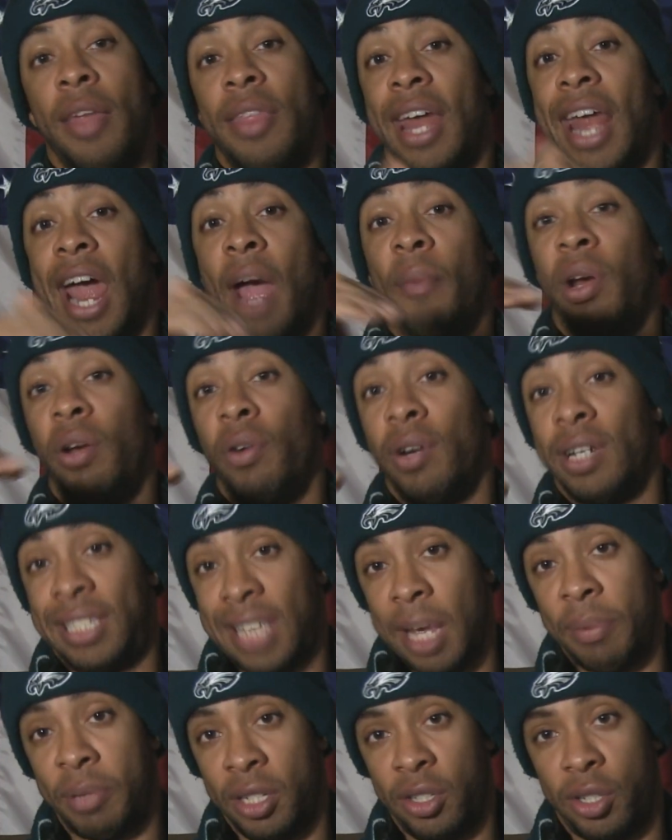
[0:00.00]
then how many
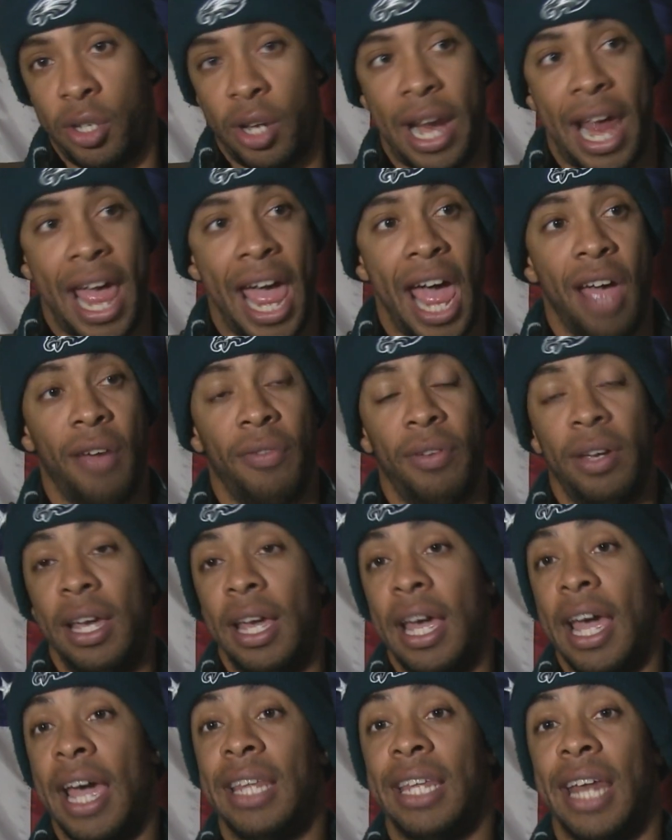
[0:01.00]
receptions they're going to have,
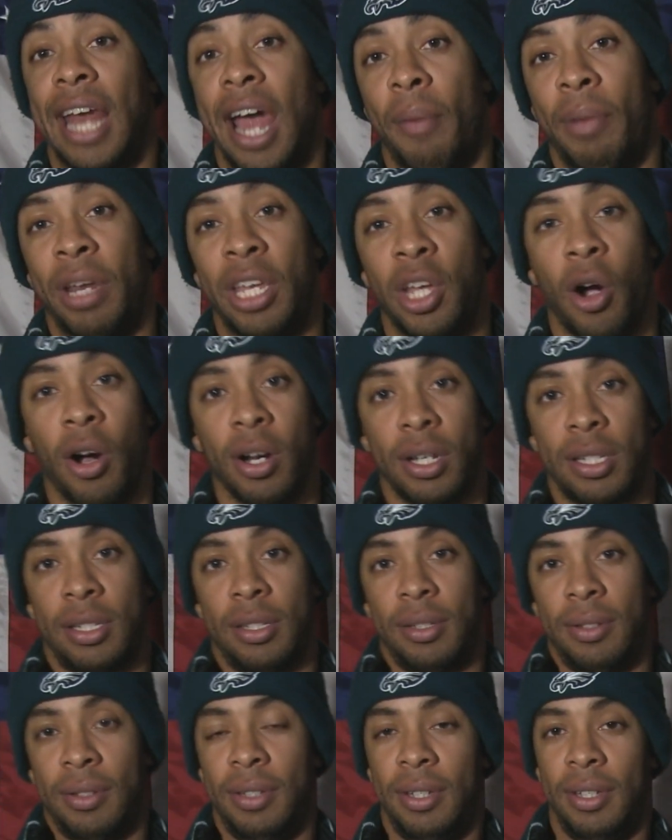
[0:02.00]
and then how many
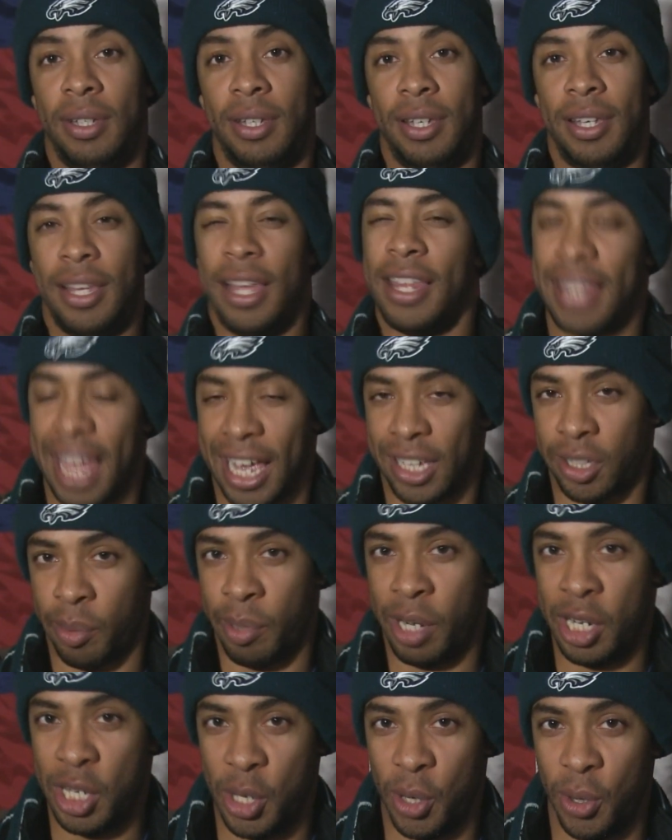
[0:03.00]
yards. That's
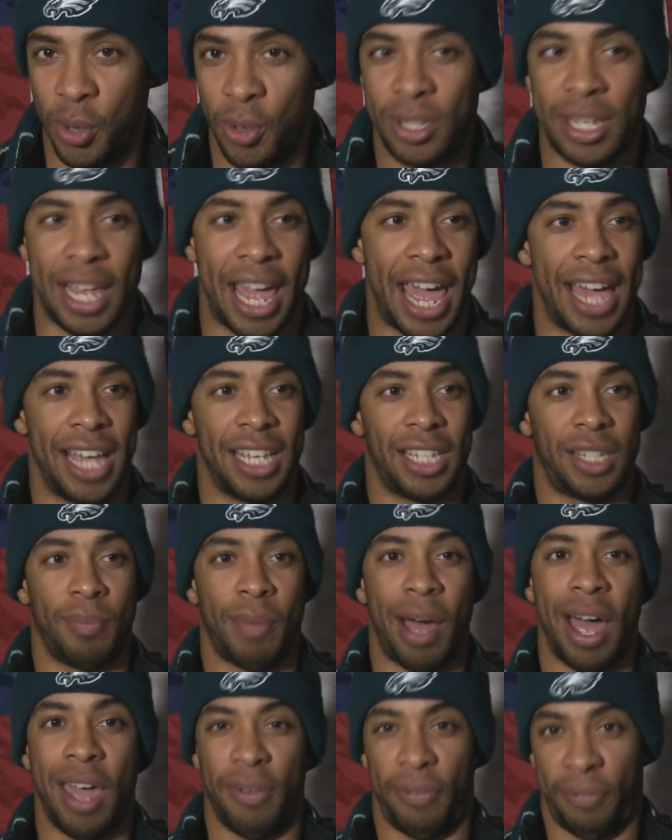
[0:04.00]
what I'm going to use
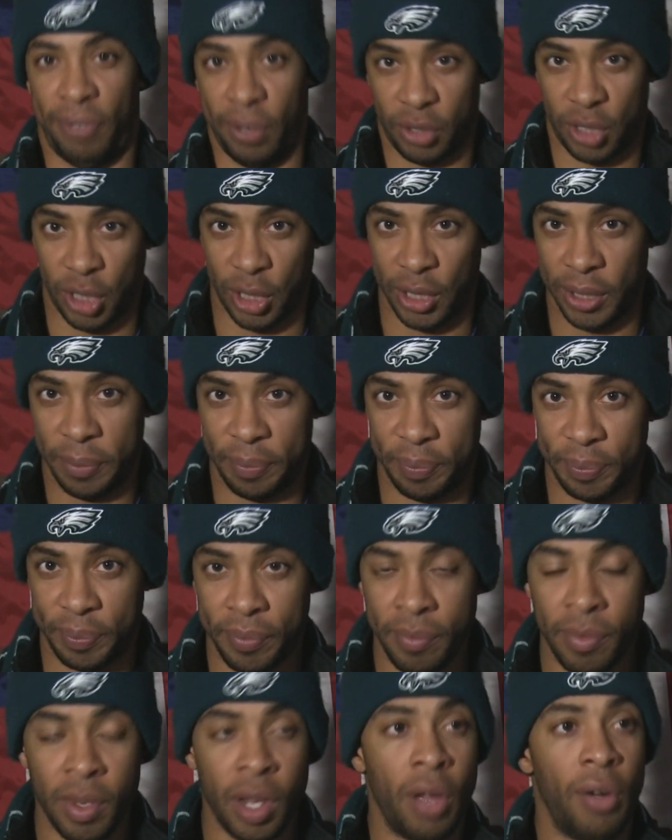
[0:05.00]
as my filter
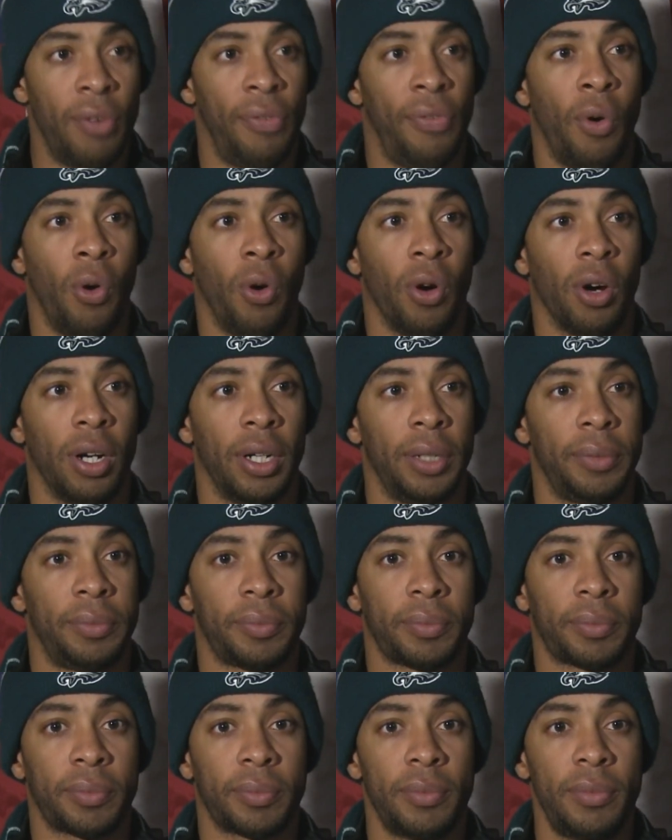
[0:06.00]
for
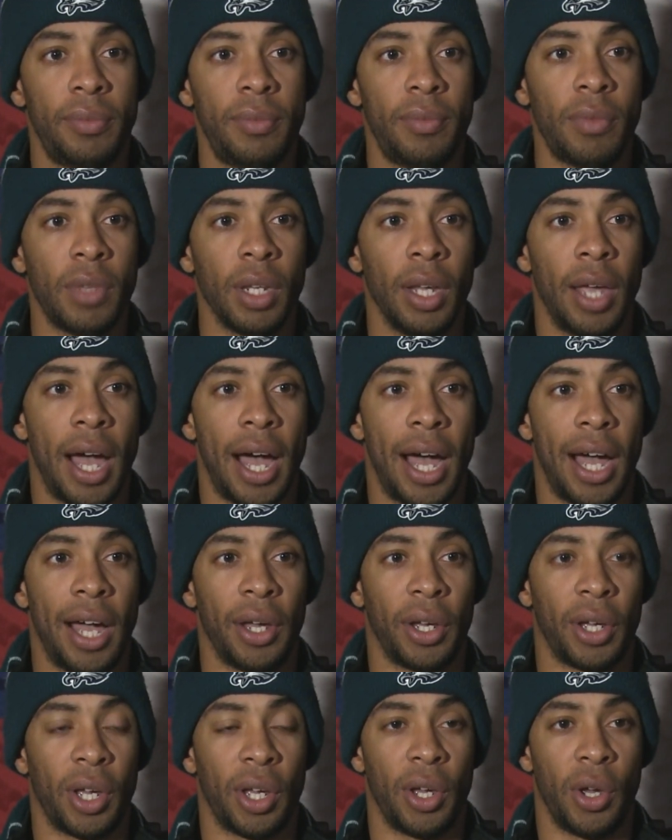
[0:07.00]

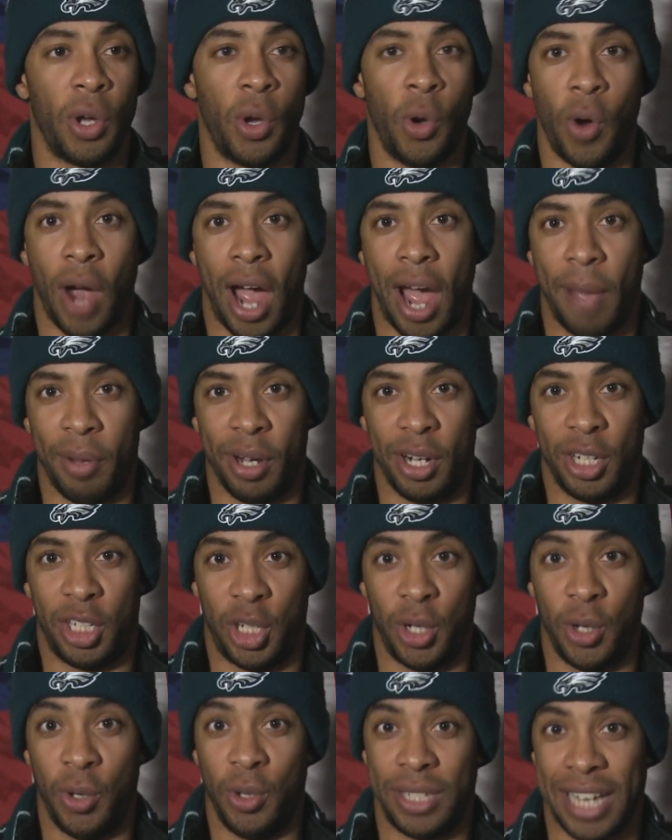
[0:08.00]
who I'm going to
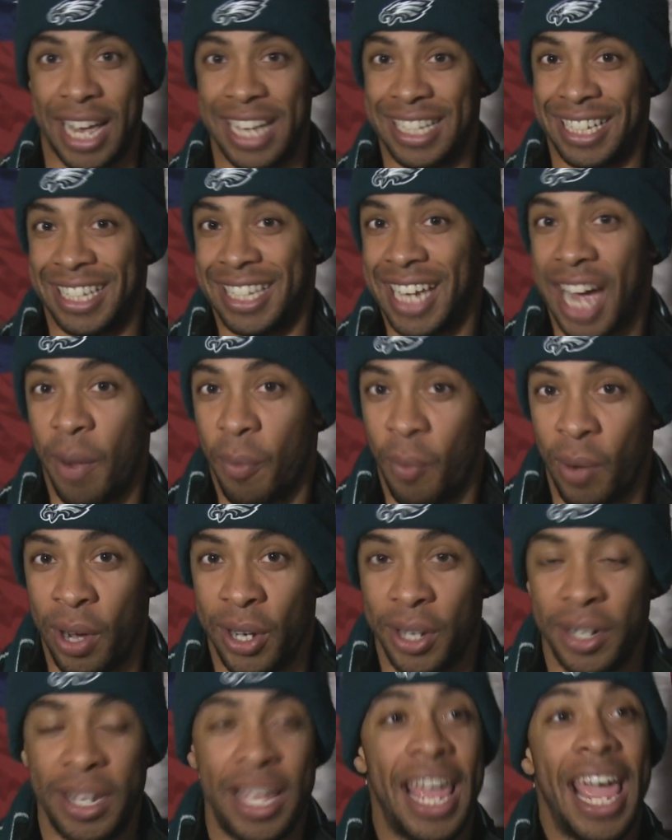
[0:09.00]
choose as the top
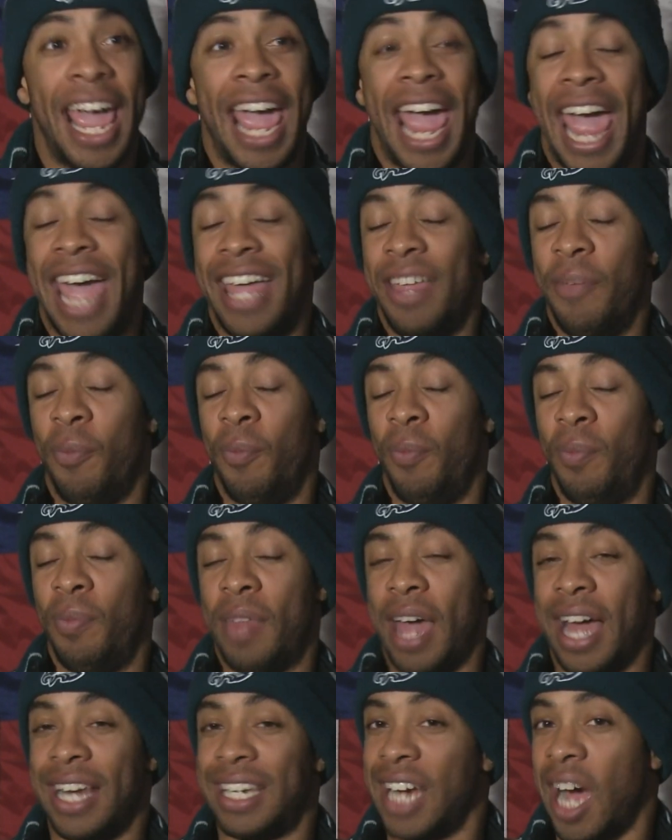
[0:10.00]
winner. And
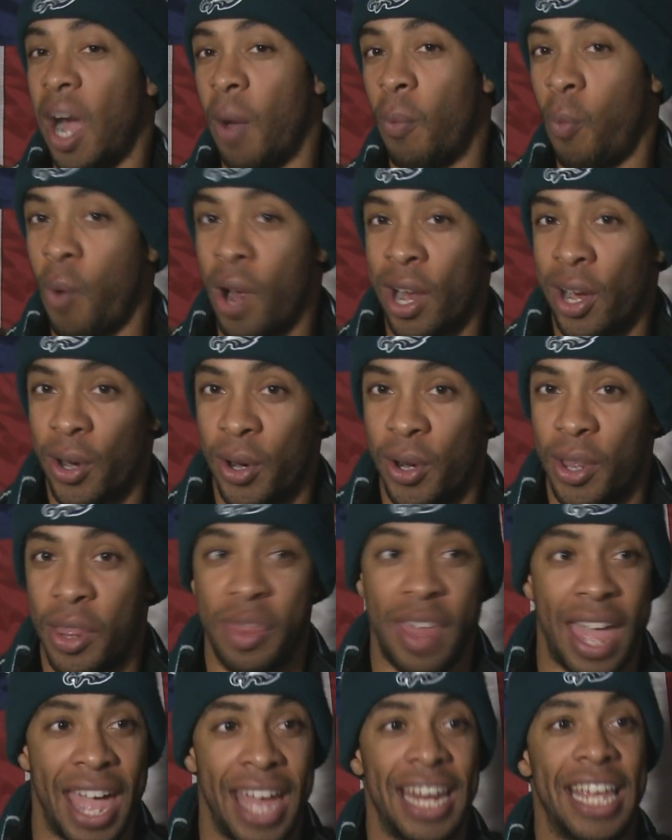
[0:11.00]
that top winner
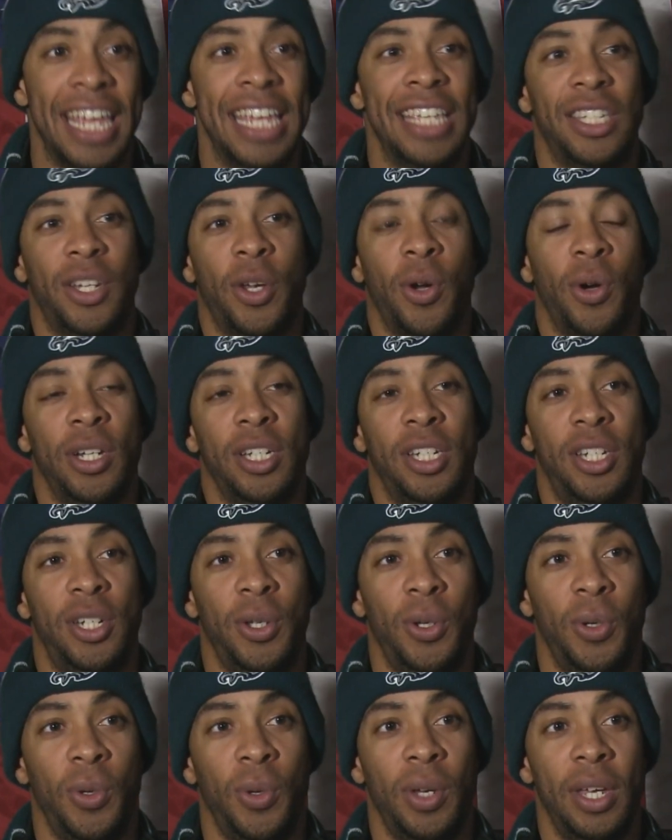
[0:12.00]
then is going
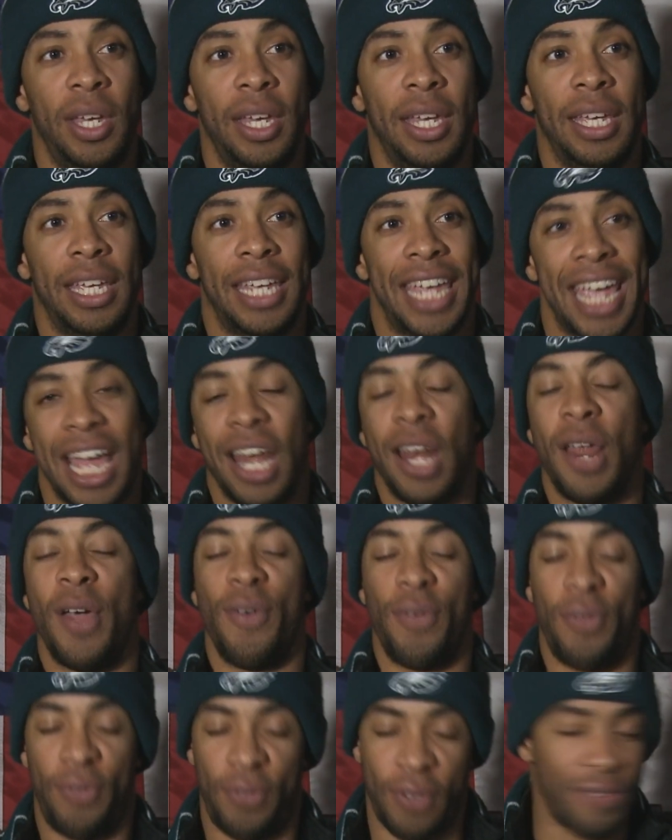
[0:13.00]
to get
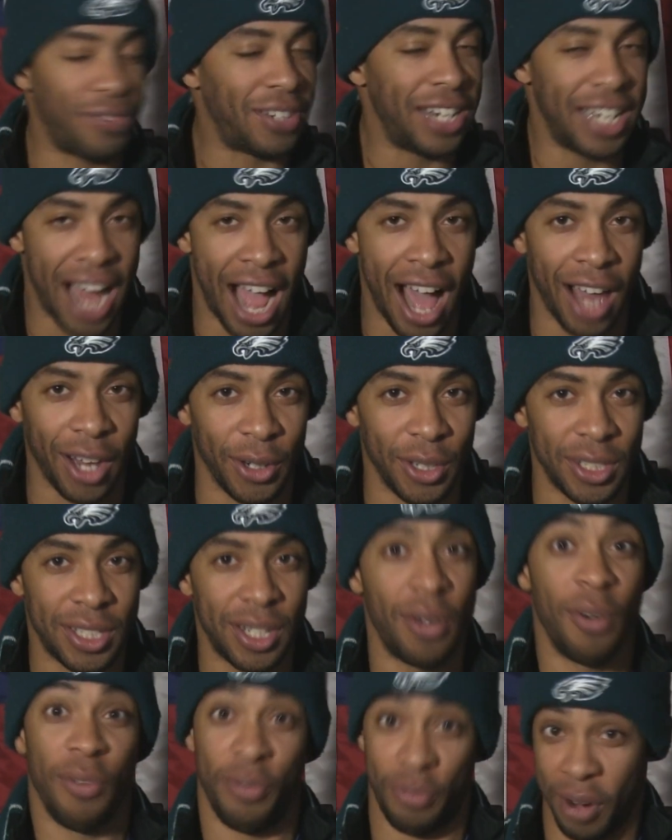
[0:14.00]

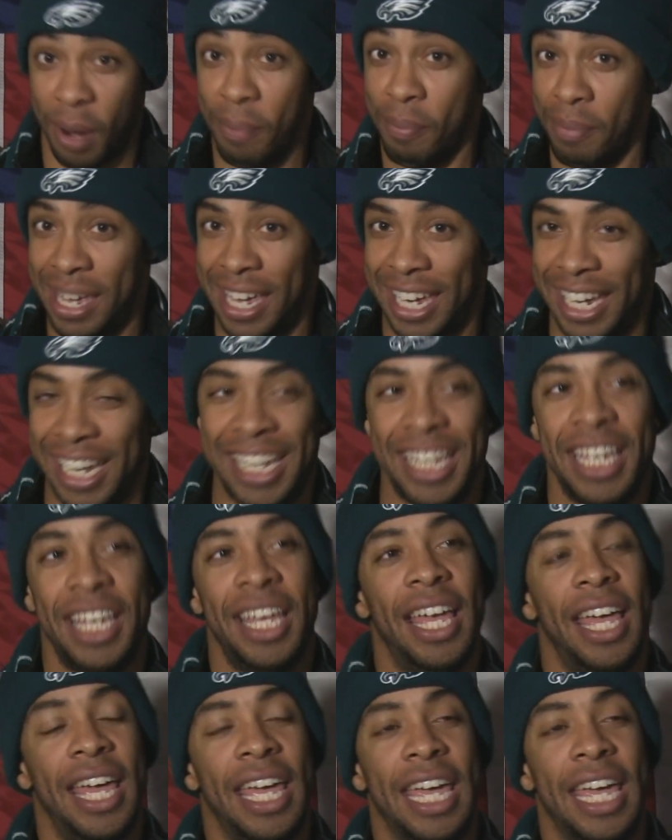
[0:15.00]
$50 from me